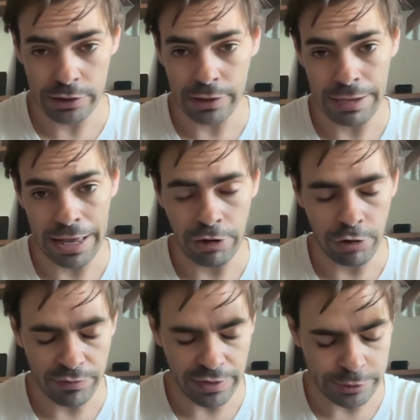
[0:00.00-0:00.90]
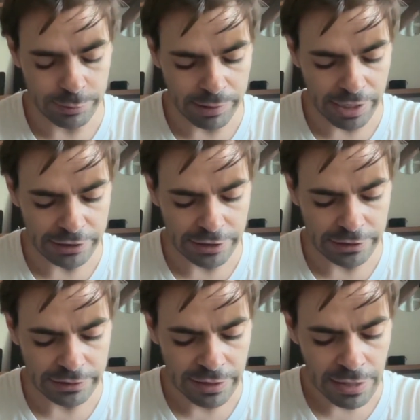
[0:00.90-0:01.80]
I don't know if that's your price range,
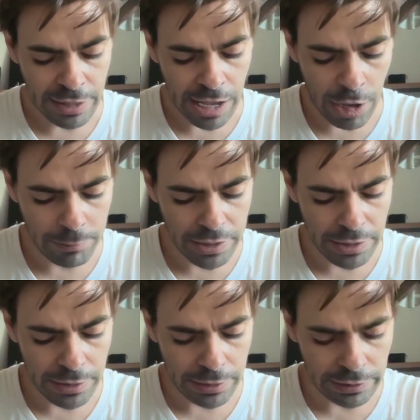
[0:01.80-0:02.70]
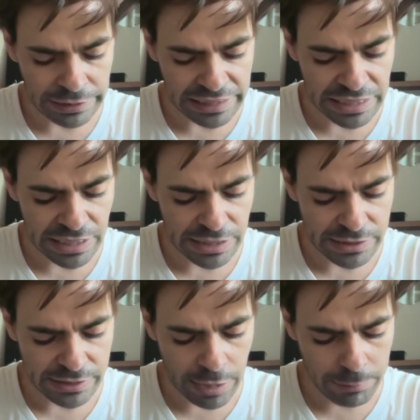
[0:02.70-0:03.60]
how many
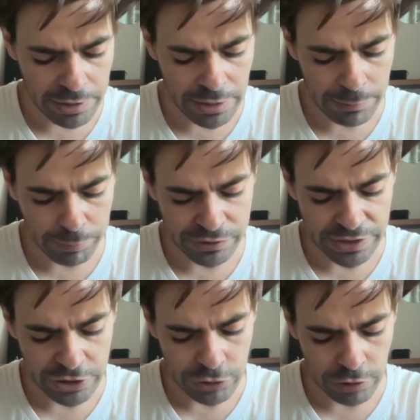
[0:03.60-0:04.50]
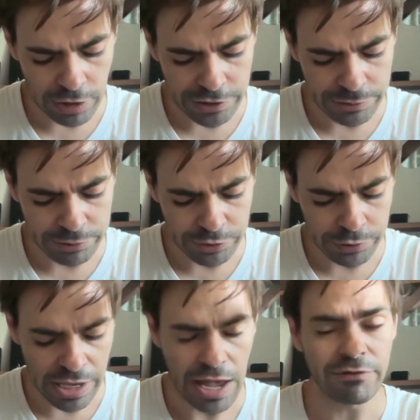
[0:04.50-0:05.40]
leads, how many potential customers do you
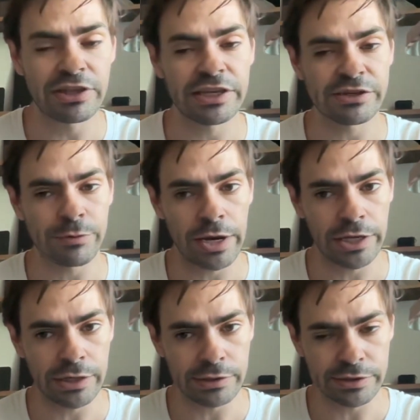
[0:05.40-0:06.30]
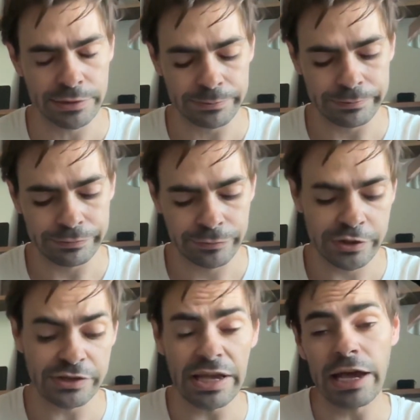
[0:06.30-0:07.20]
have in these radius?
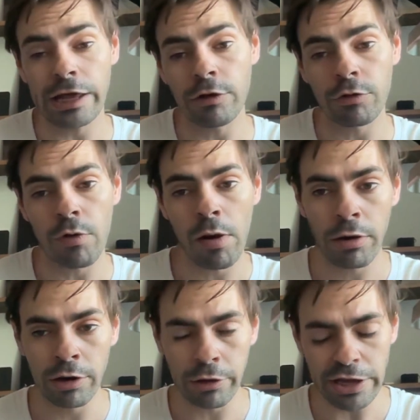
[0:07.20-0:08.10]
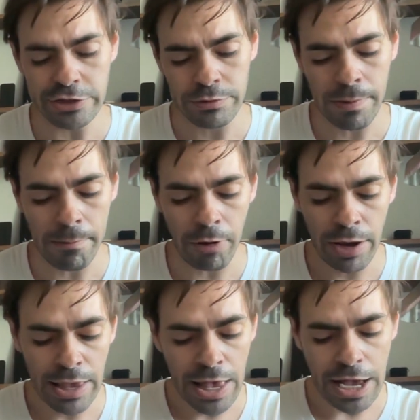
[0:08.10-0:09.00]
Because they got to go to a location, remember.
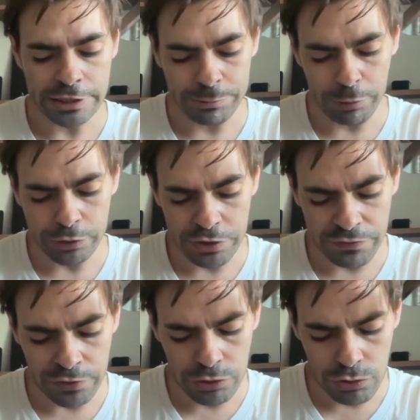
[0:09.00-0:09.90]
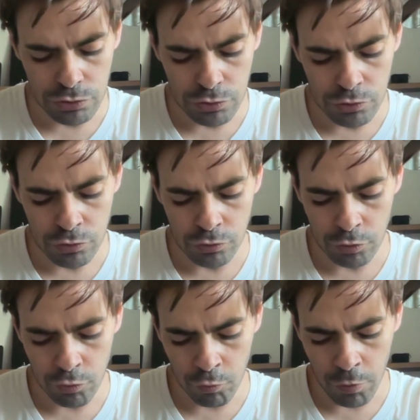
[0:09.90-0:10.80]
As opposed to if you
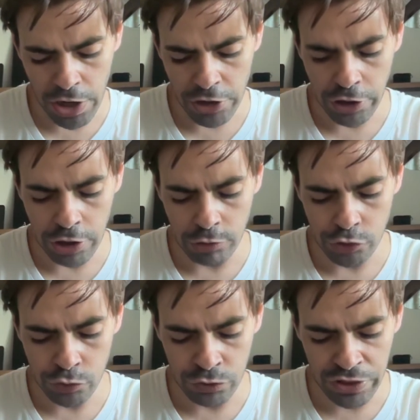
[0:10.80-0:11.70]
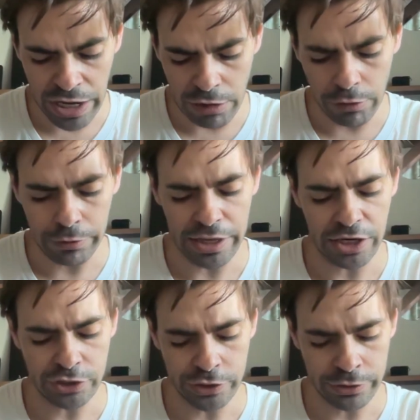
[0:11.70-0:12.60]
were to go to their
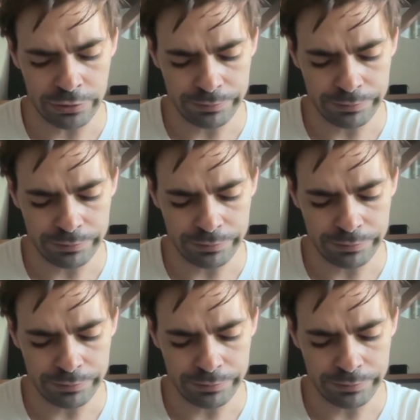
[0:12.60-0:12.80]
location,